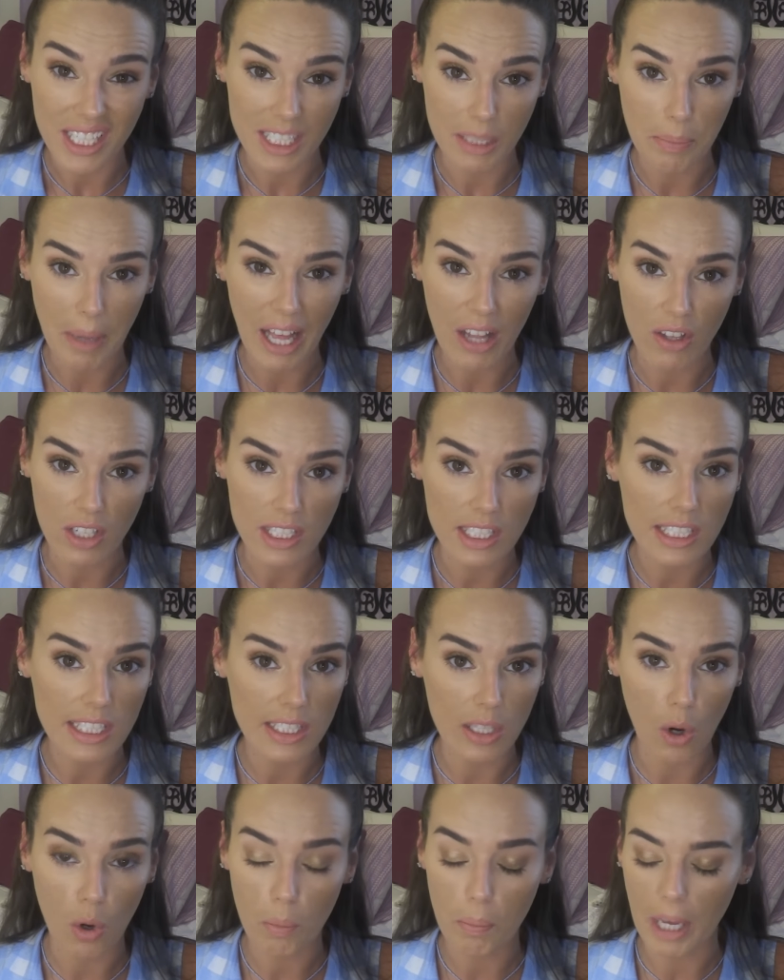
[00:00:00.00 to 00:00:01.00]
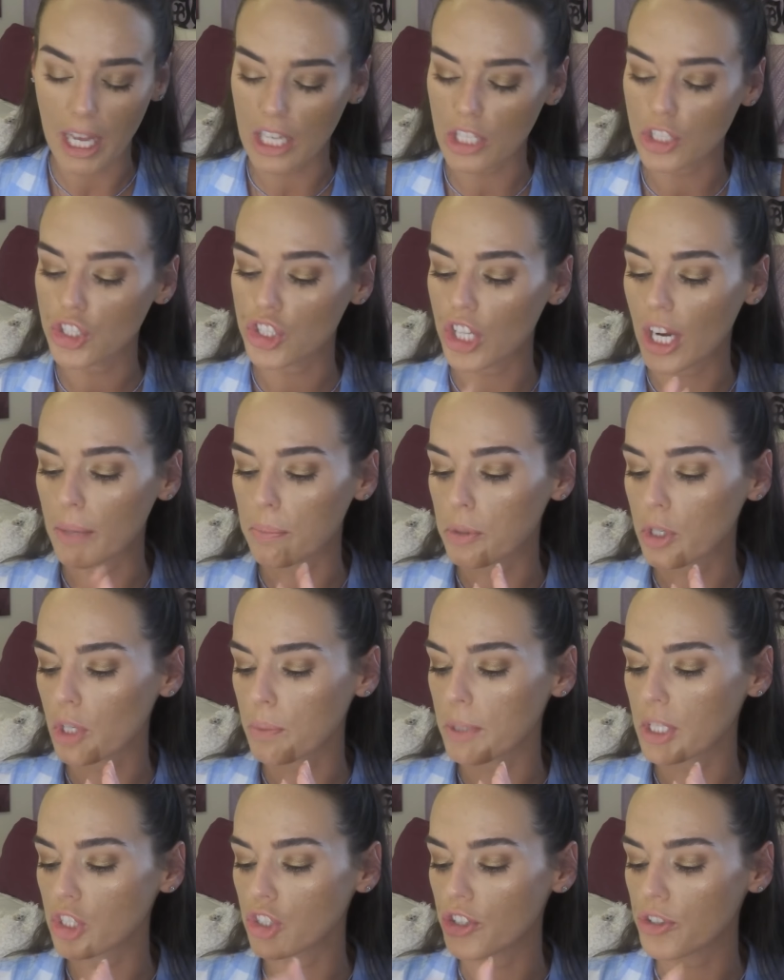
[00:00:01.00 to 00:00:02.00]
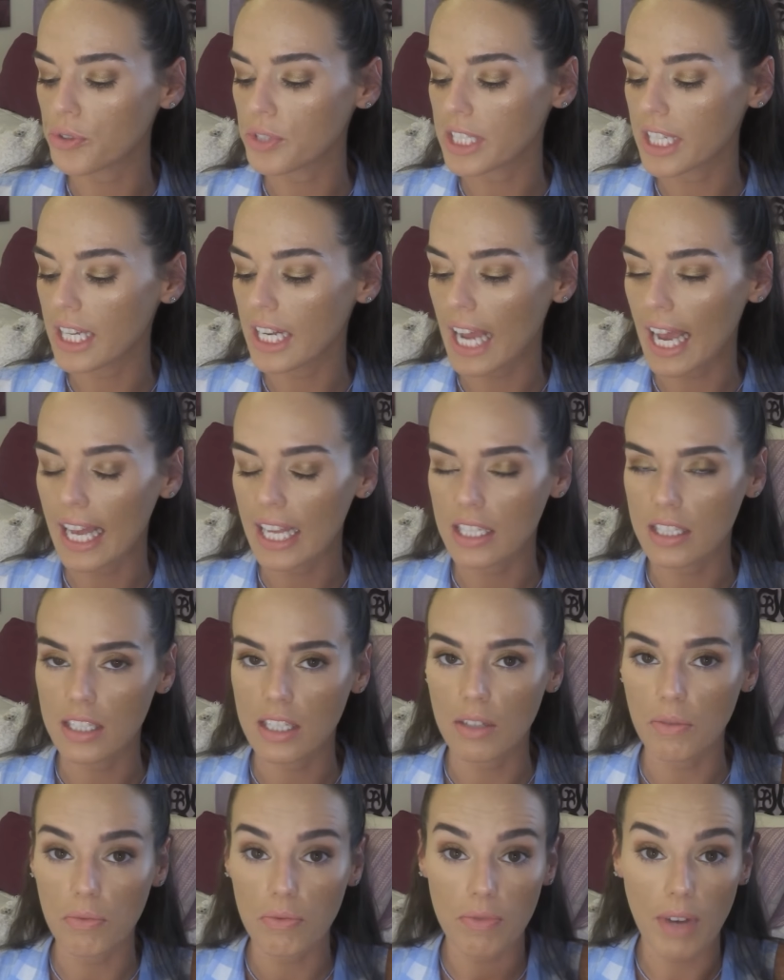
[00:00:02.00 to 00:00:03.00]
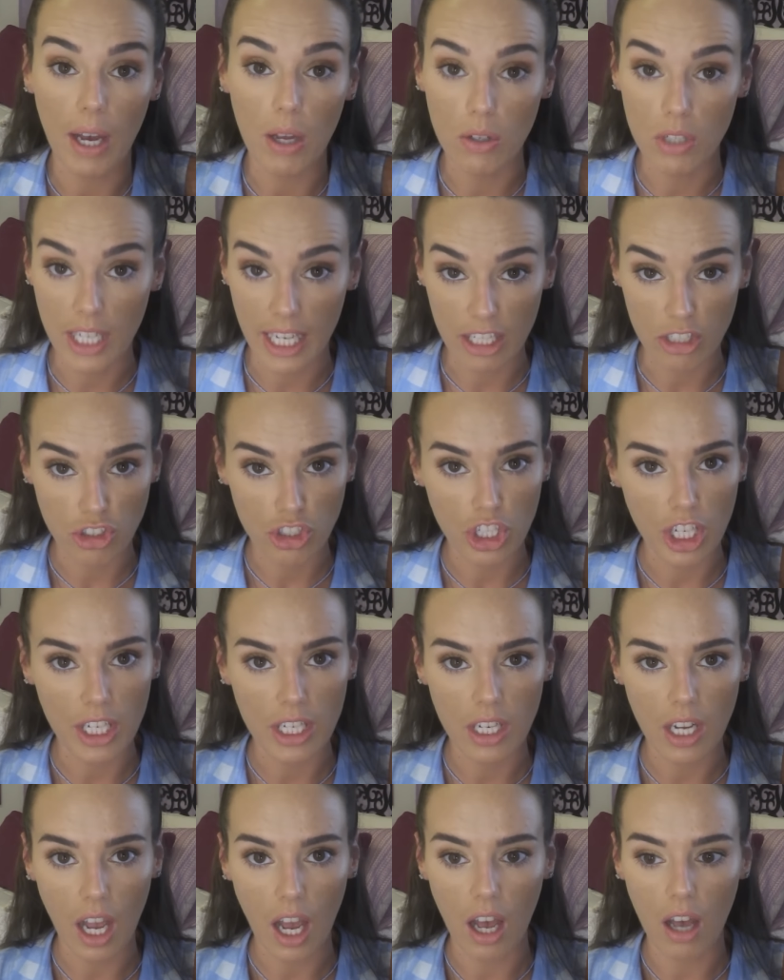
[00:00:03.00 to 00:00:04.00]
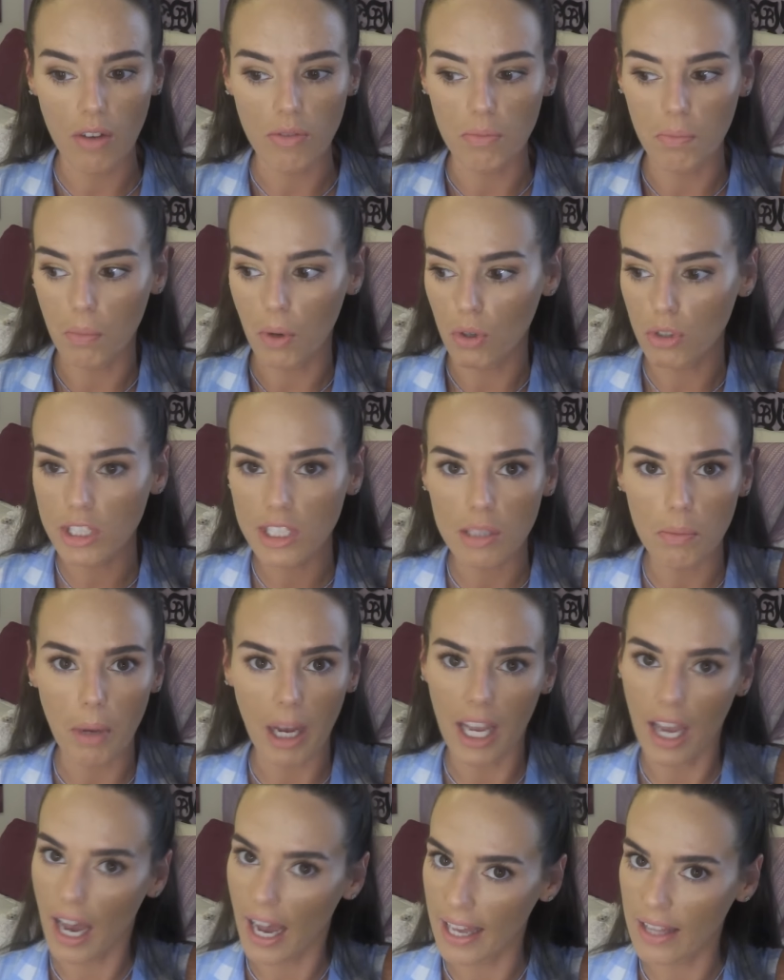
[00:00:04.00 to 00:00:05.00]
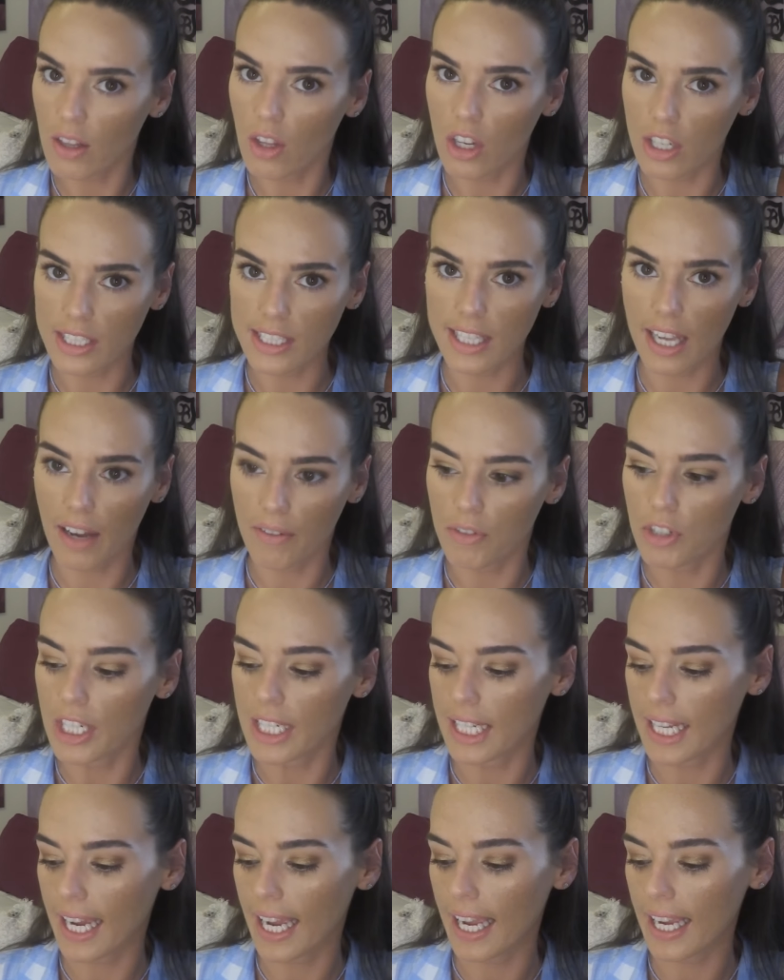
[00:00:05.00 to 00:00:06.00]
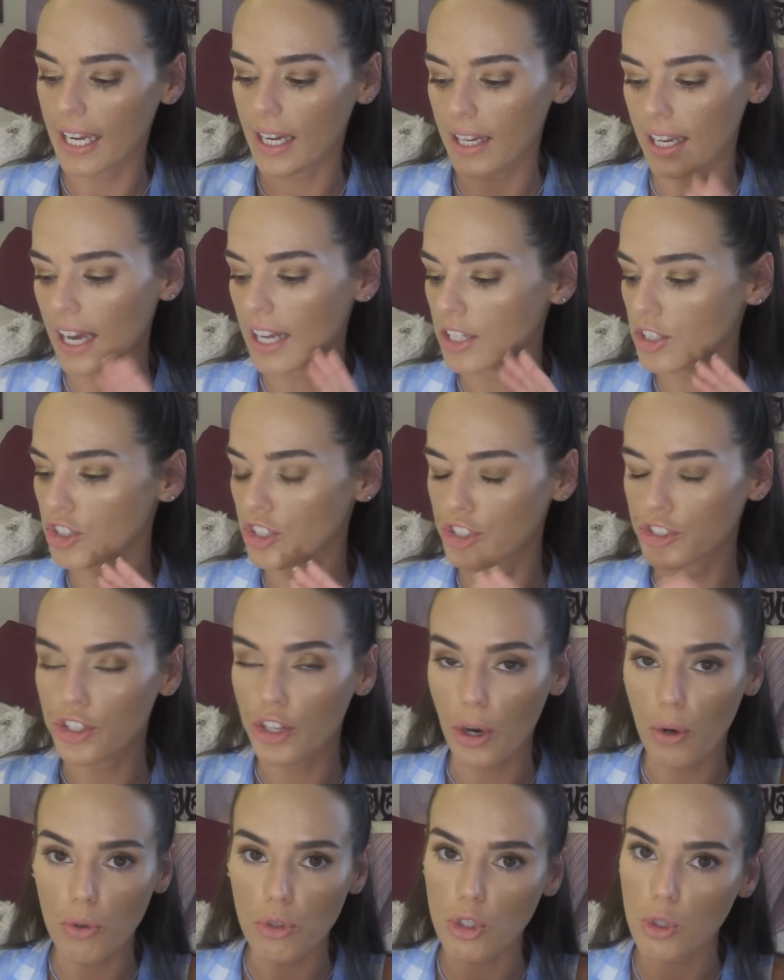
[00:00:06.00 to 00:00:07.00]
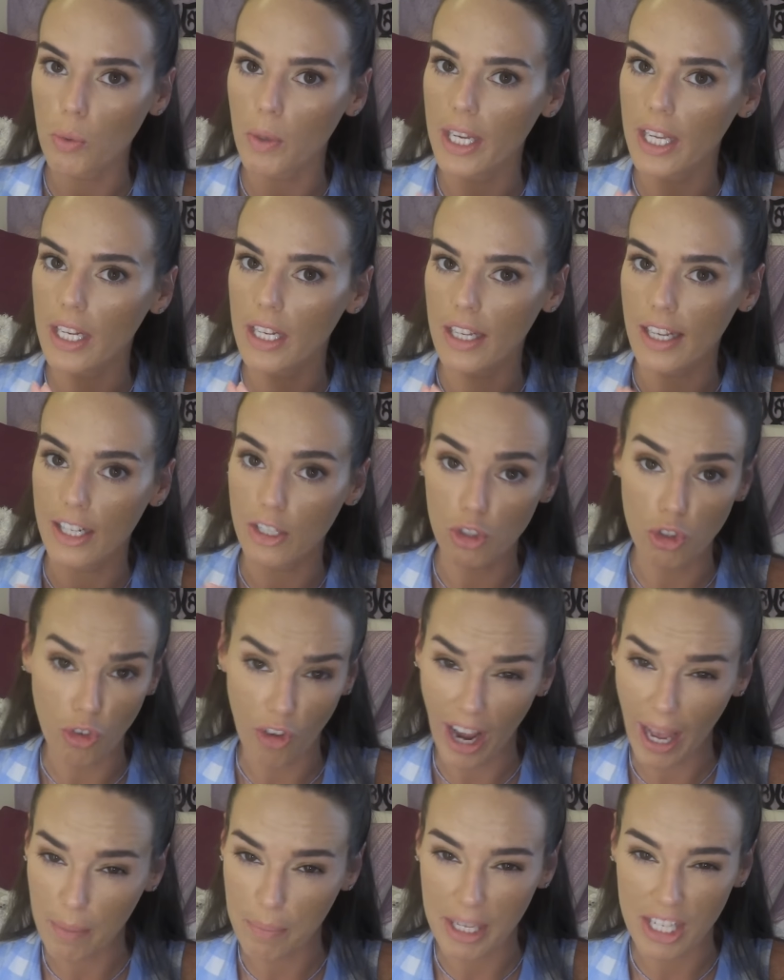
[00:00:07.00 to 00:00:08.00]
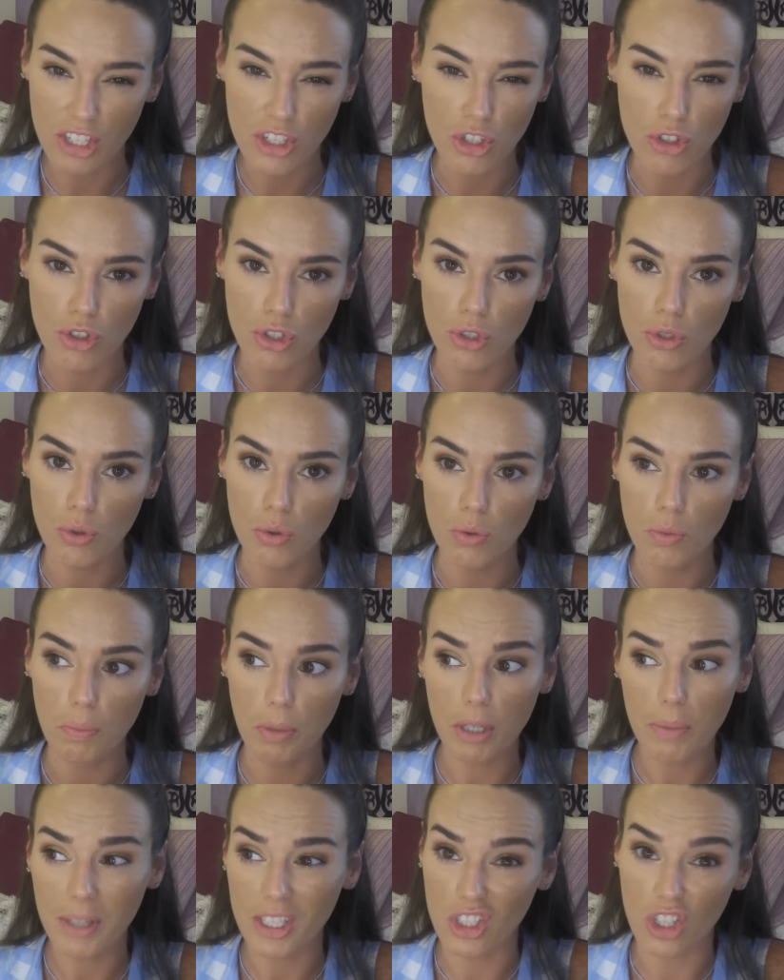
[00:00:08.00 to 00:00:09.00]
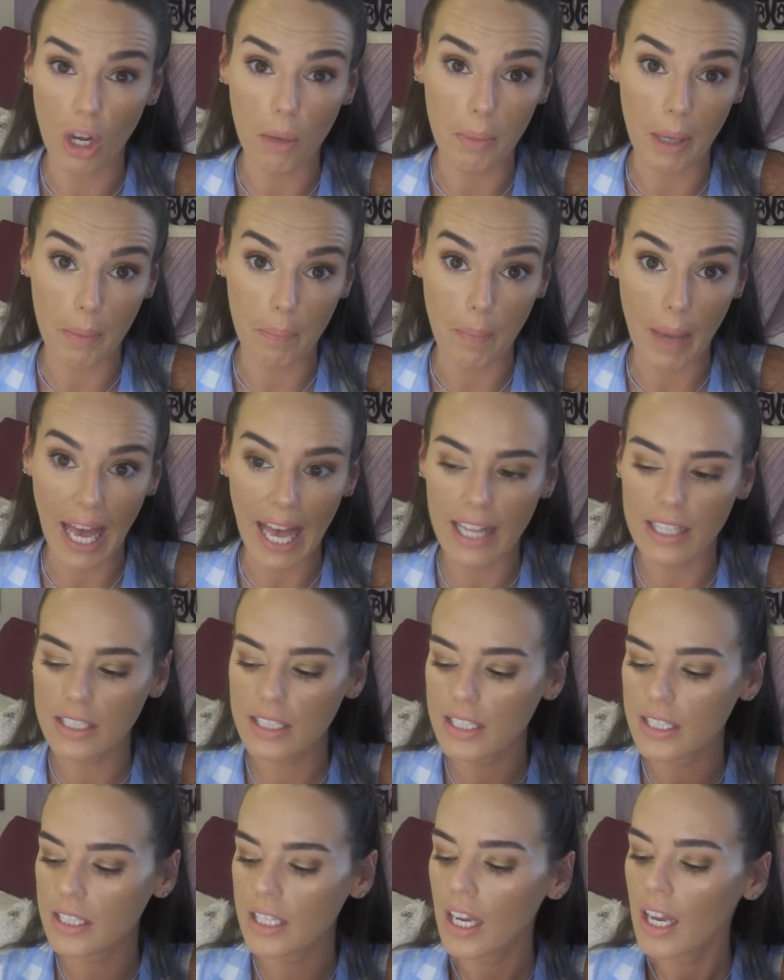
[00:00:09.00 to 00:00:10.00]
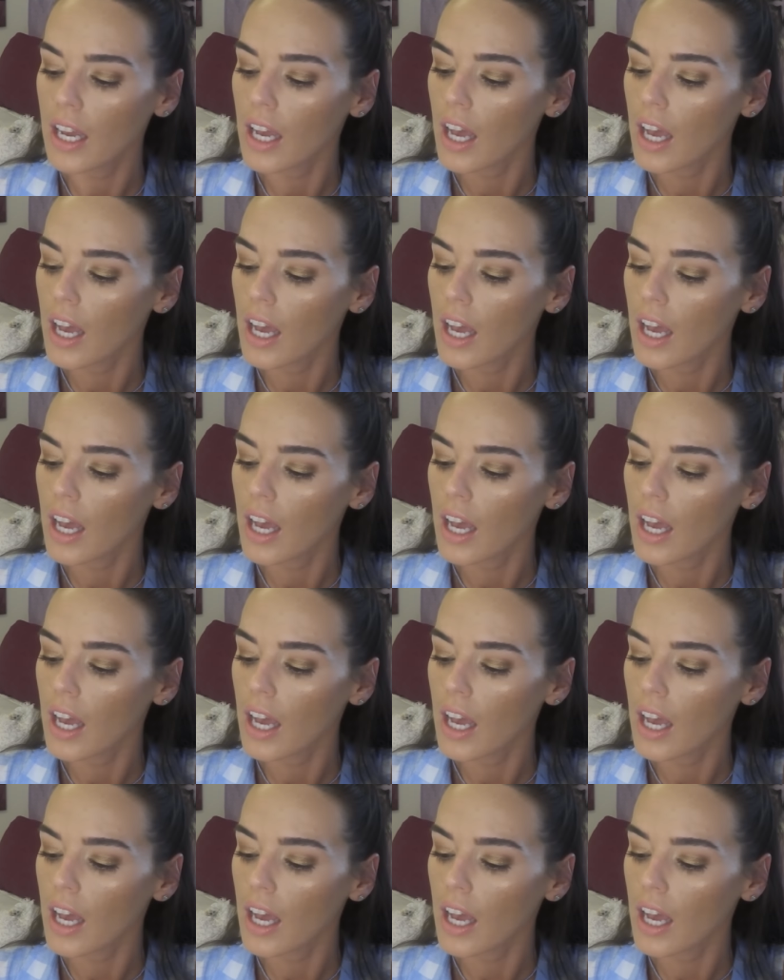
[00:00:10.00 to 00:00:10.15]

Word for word: this palette so much. I pretty much use it as the foundation of most of my eye looks every day. I kind of just go to it and grab it to do pretty much all my mattes.